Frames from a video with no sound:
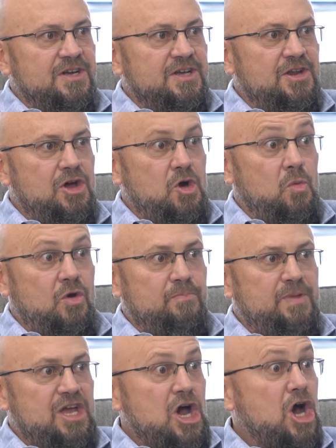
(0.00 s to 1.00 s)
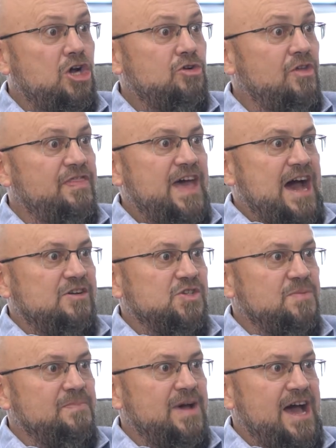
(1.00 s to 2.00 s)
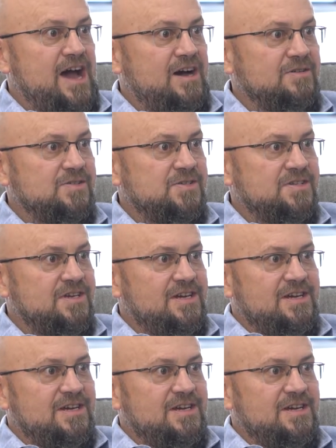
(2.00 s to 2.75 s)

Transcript: you know, would be 100,000 pounds.